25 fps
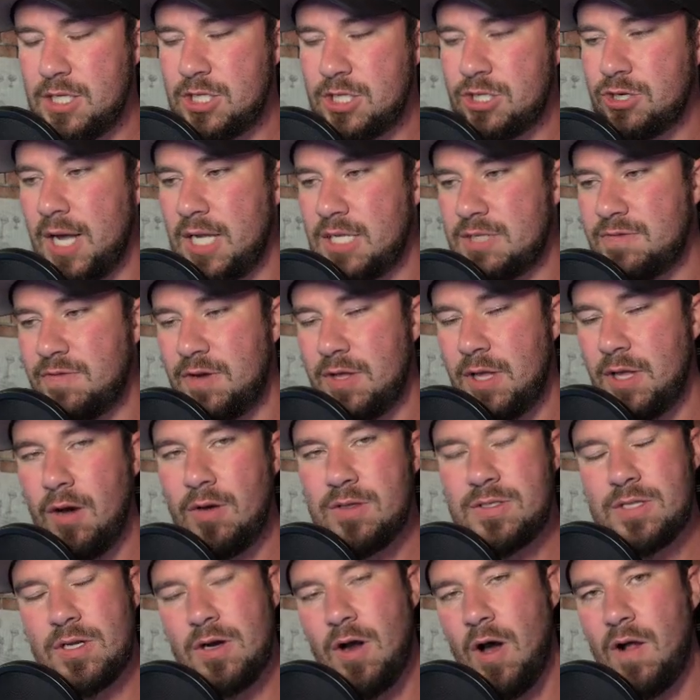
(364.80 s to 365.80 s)
to transfer
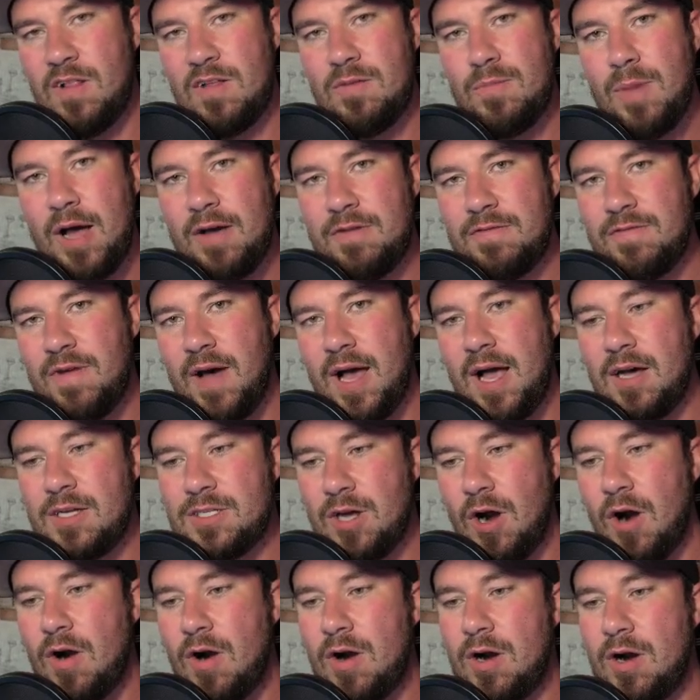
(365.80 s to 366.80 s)
those, and all of my
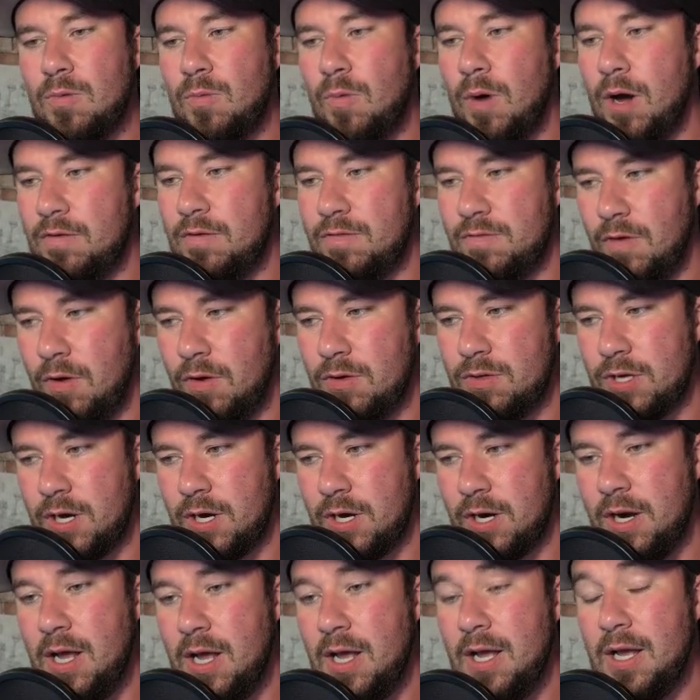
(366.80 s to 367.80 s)
files are in one
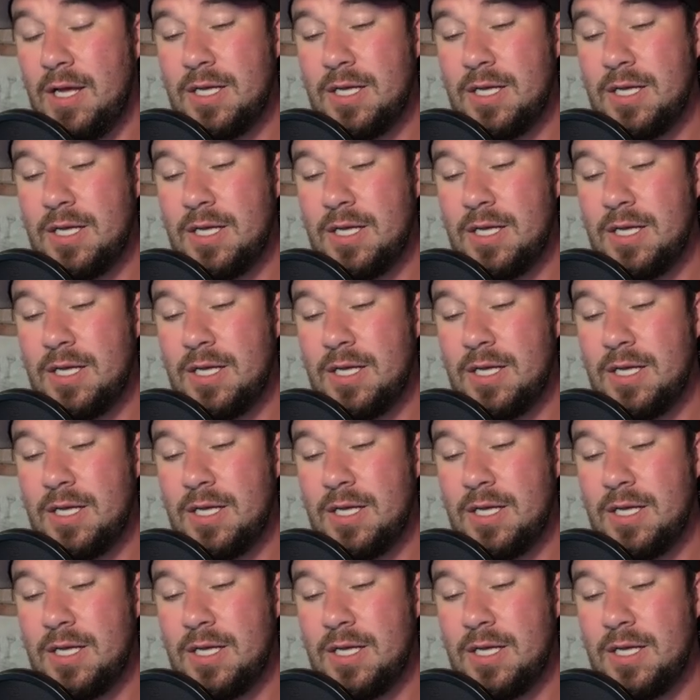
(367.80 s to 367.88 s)
folder.